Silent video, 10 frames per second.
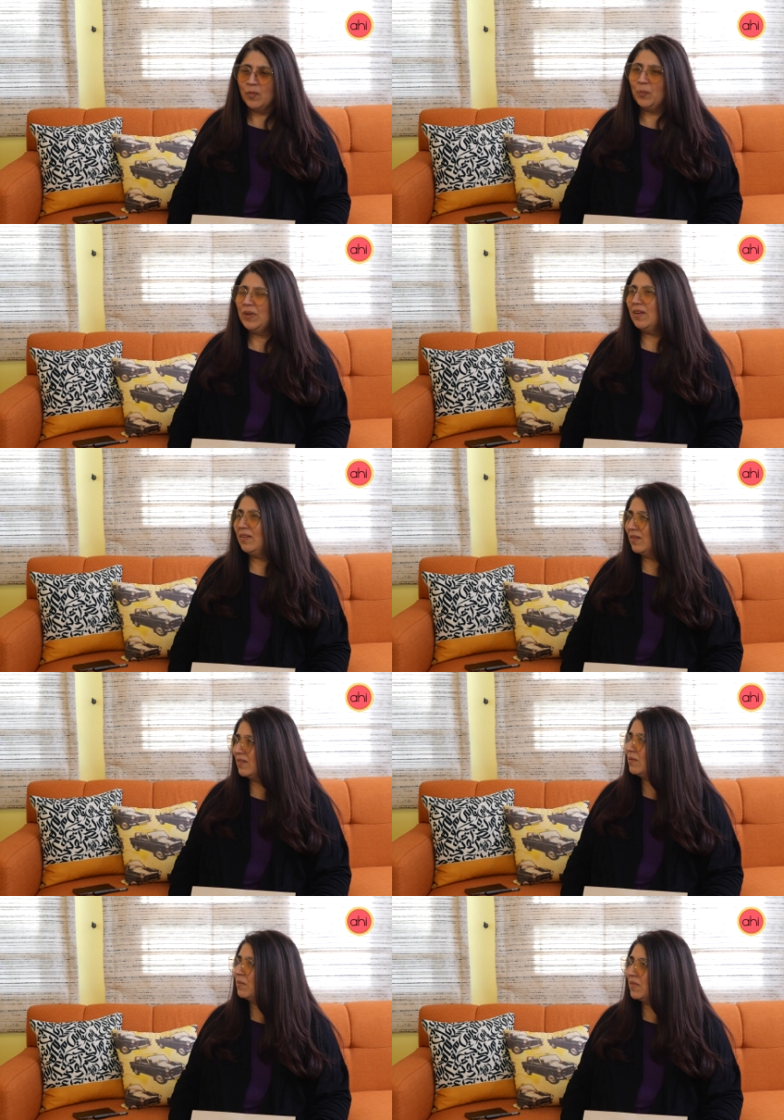but then there
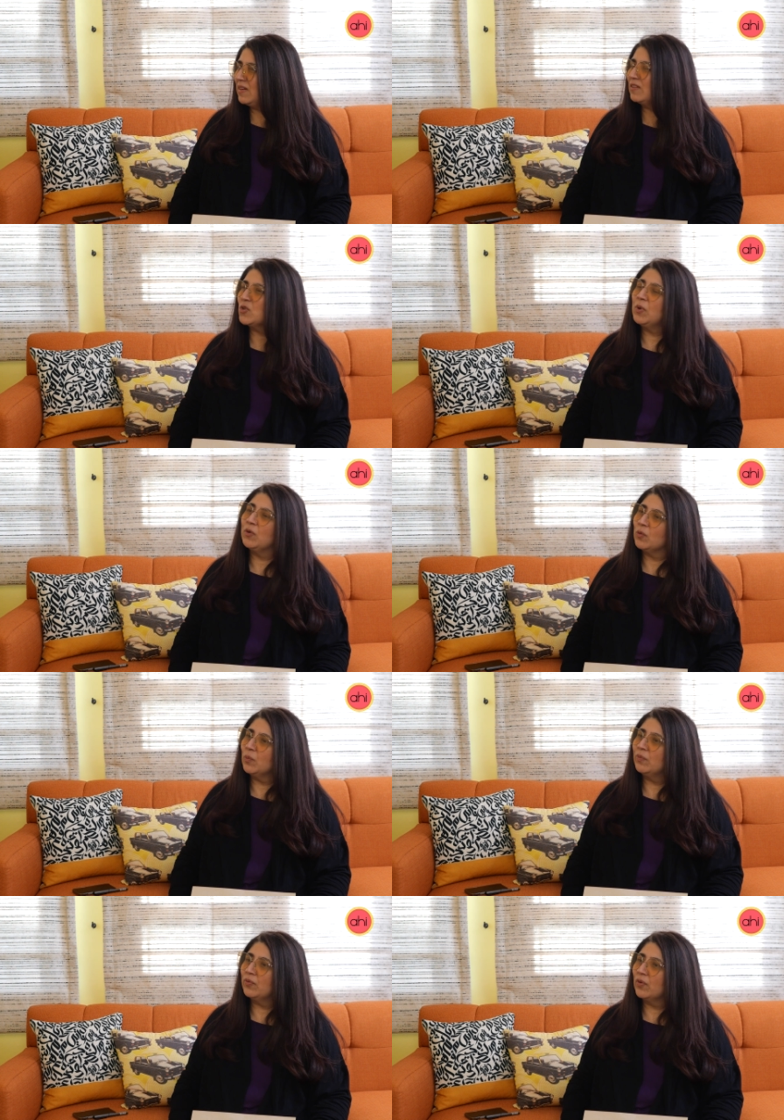needs to be
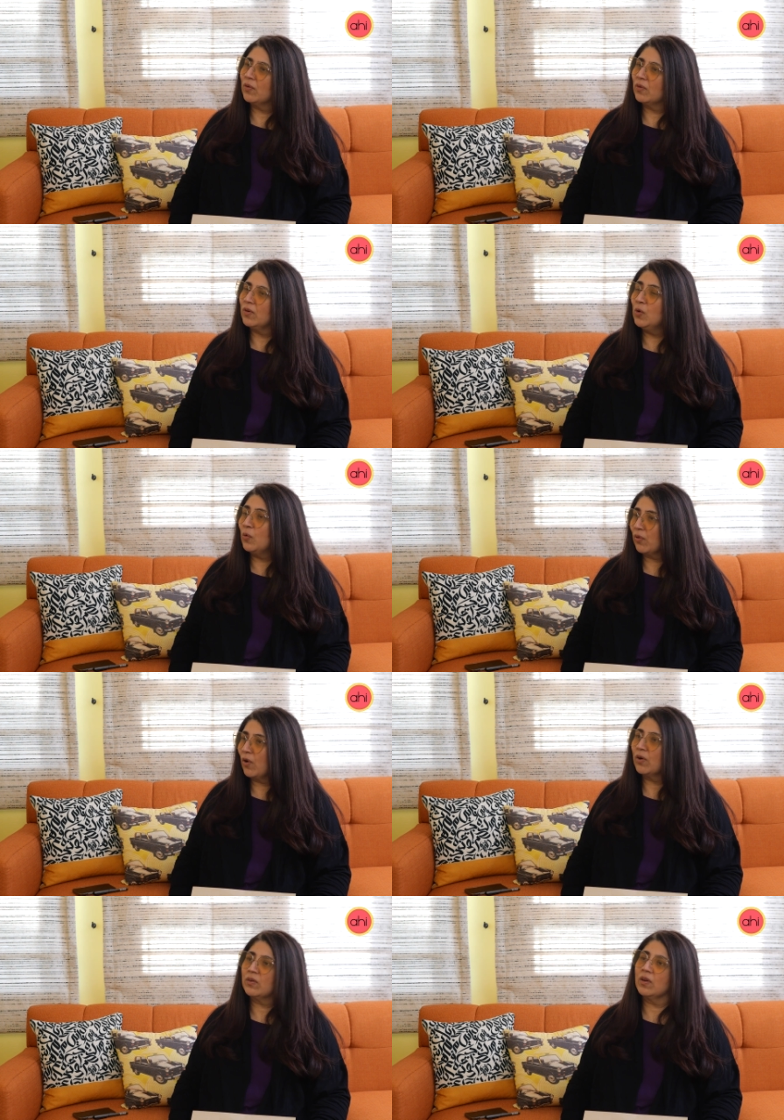room for new
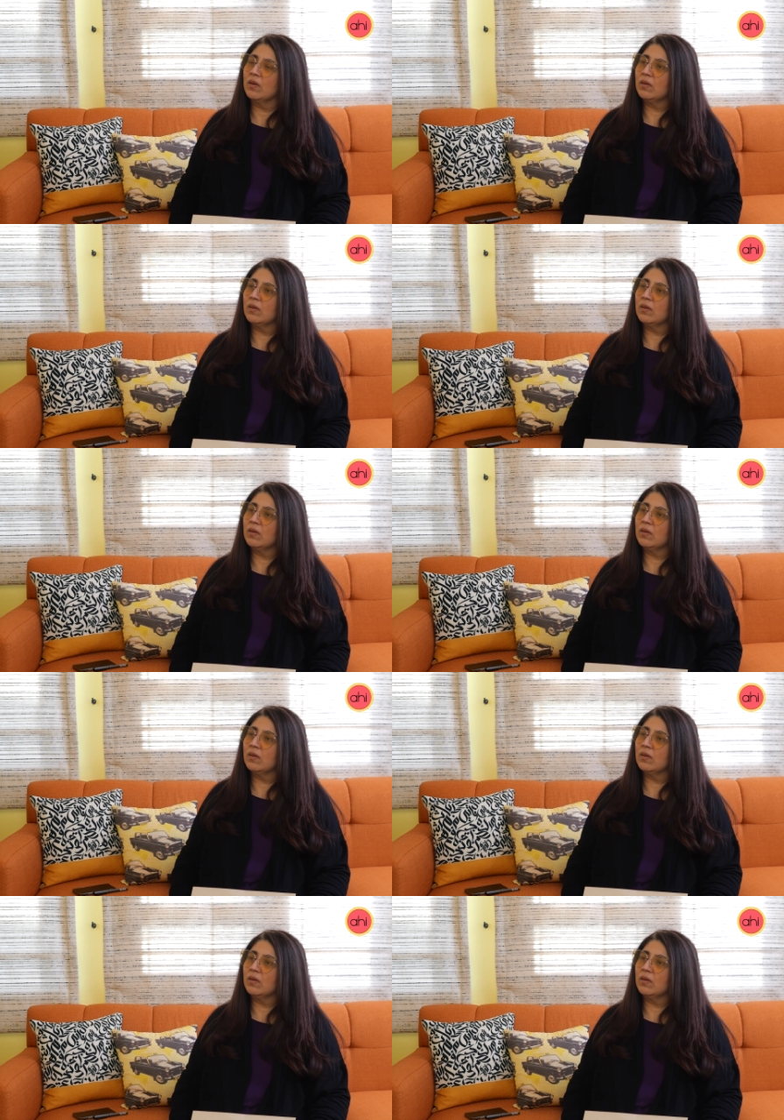thought and